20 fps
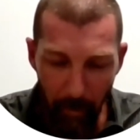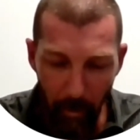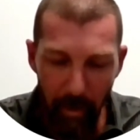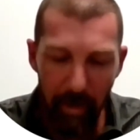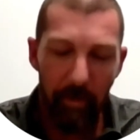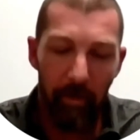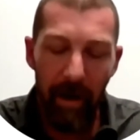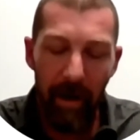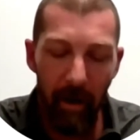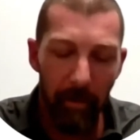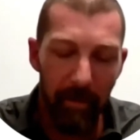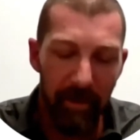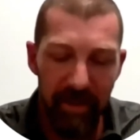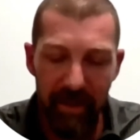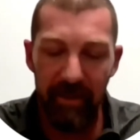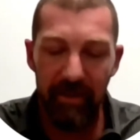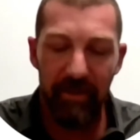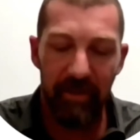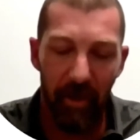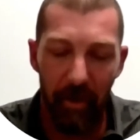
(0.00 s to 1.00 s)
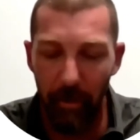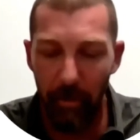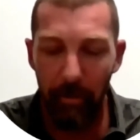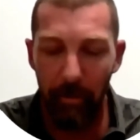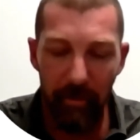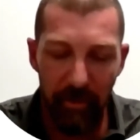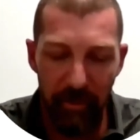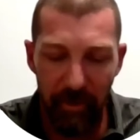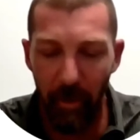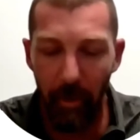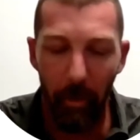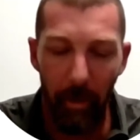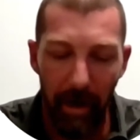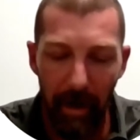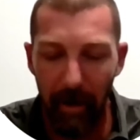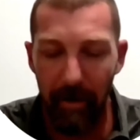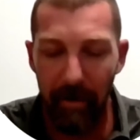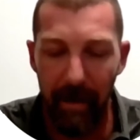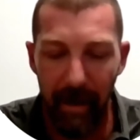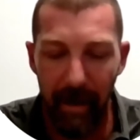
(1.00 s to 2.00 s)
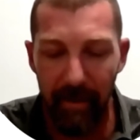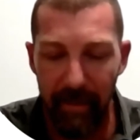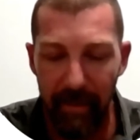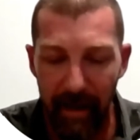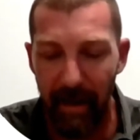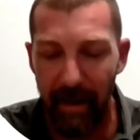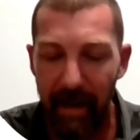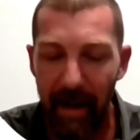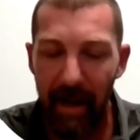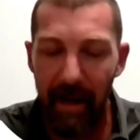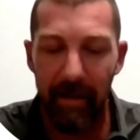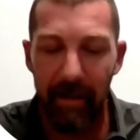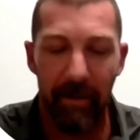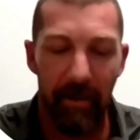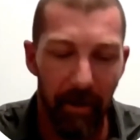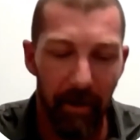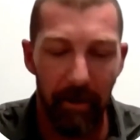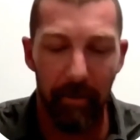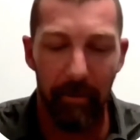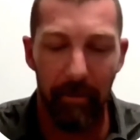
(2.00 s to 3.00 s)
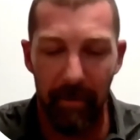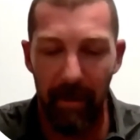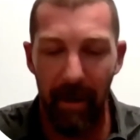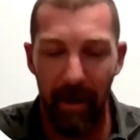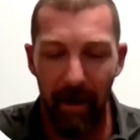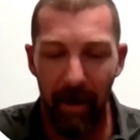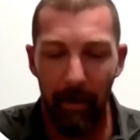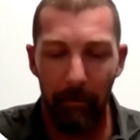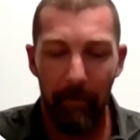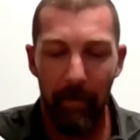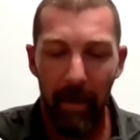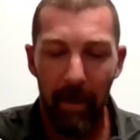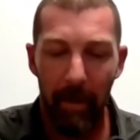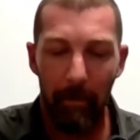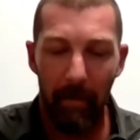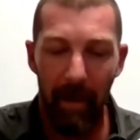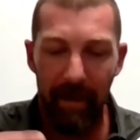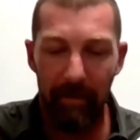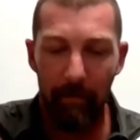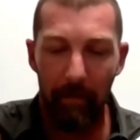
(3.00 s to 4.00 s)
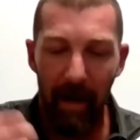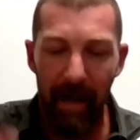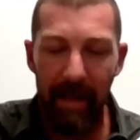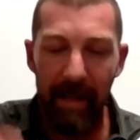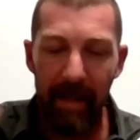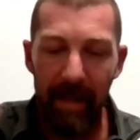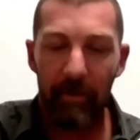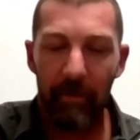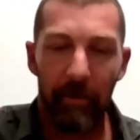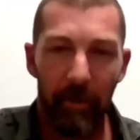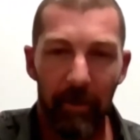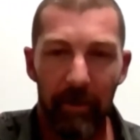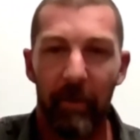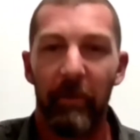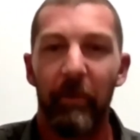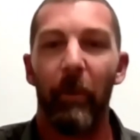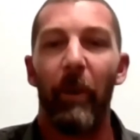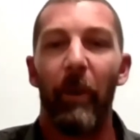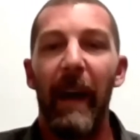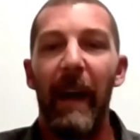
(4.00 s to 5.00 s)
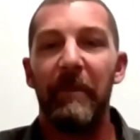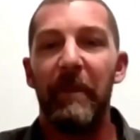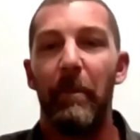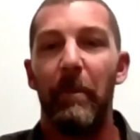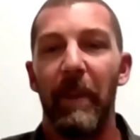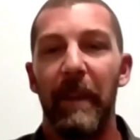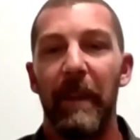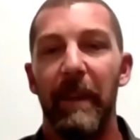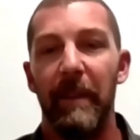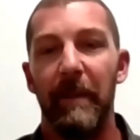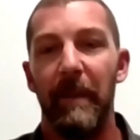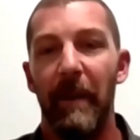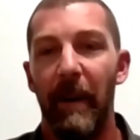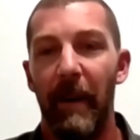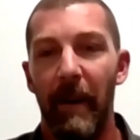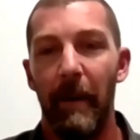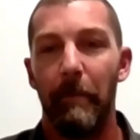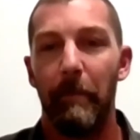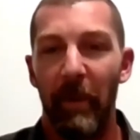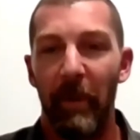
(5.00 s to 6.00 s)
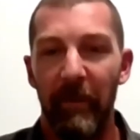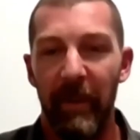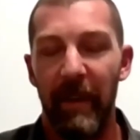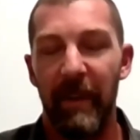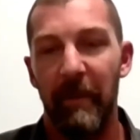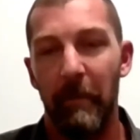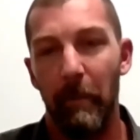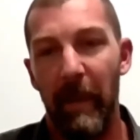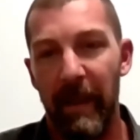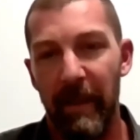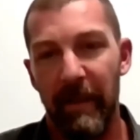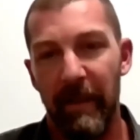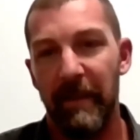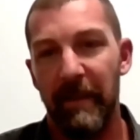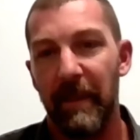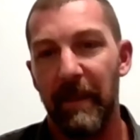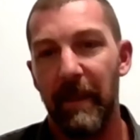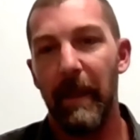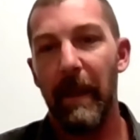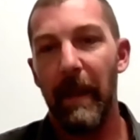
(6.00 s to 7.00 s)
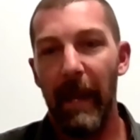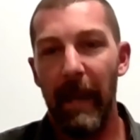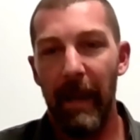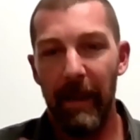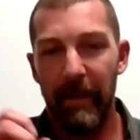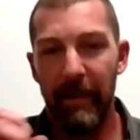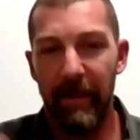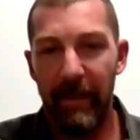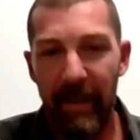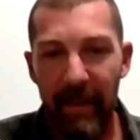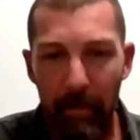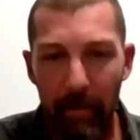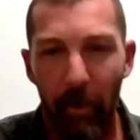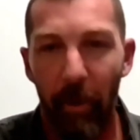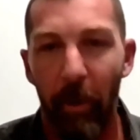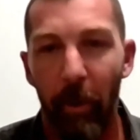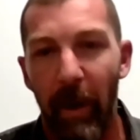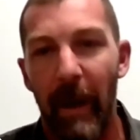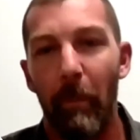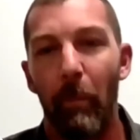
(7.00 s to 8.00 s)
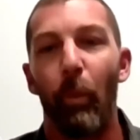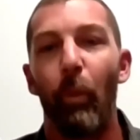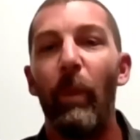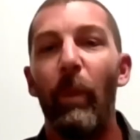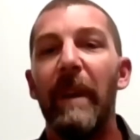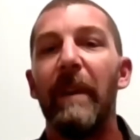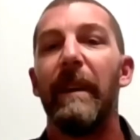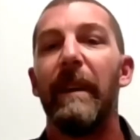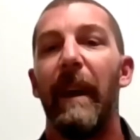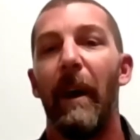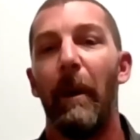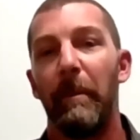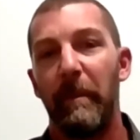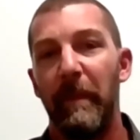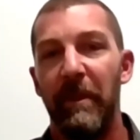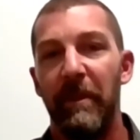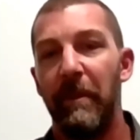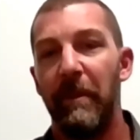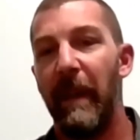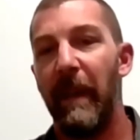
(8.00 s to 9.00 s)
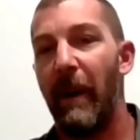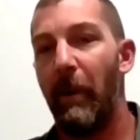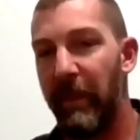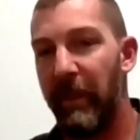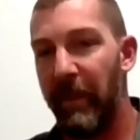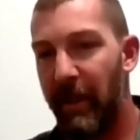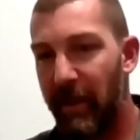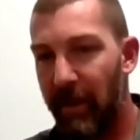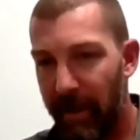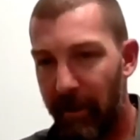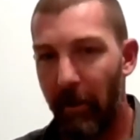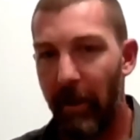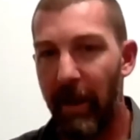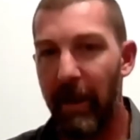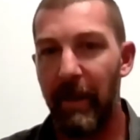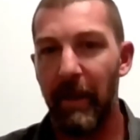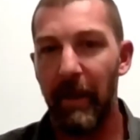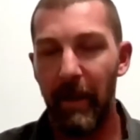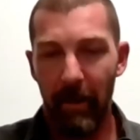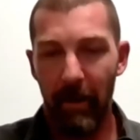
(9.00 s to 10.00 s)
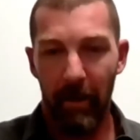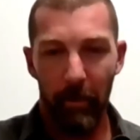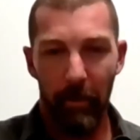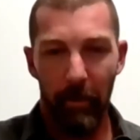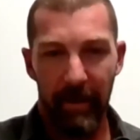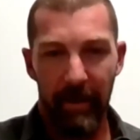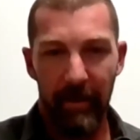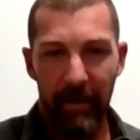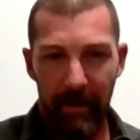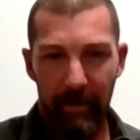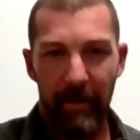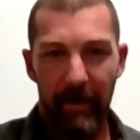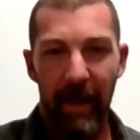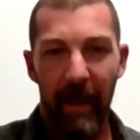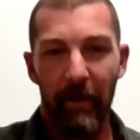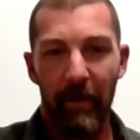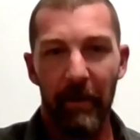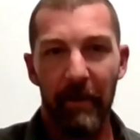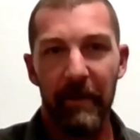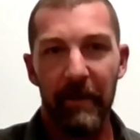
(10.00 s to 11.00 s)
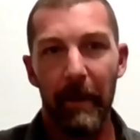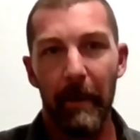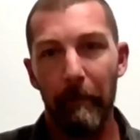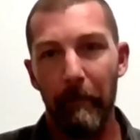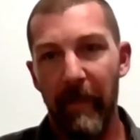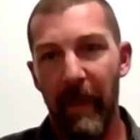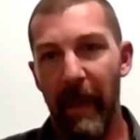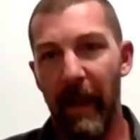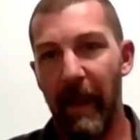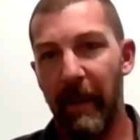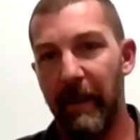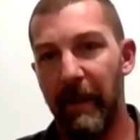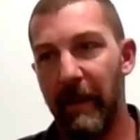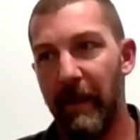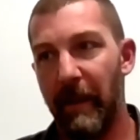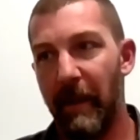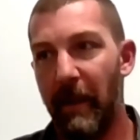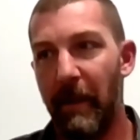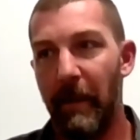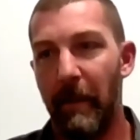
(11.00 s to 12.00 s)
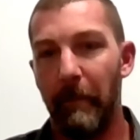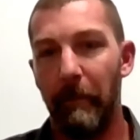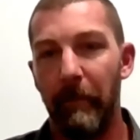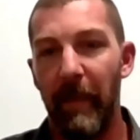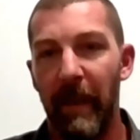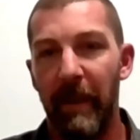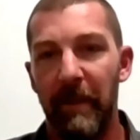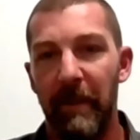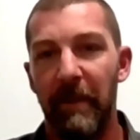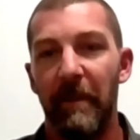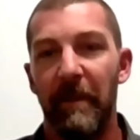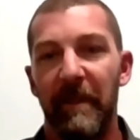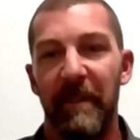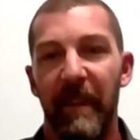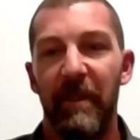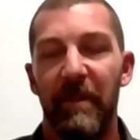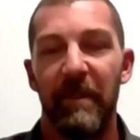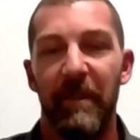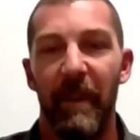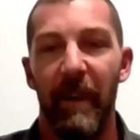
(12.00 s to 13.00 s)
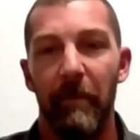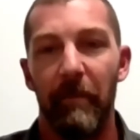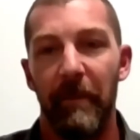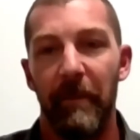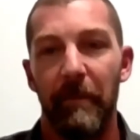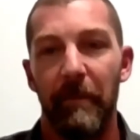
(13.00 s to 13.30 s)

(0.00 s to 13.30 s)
we ran our machines so well that I kind of know my intervals before I have to bring in preventative maintenance. And this program really helps me do that with quick rate or with quick counters and the utilization time.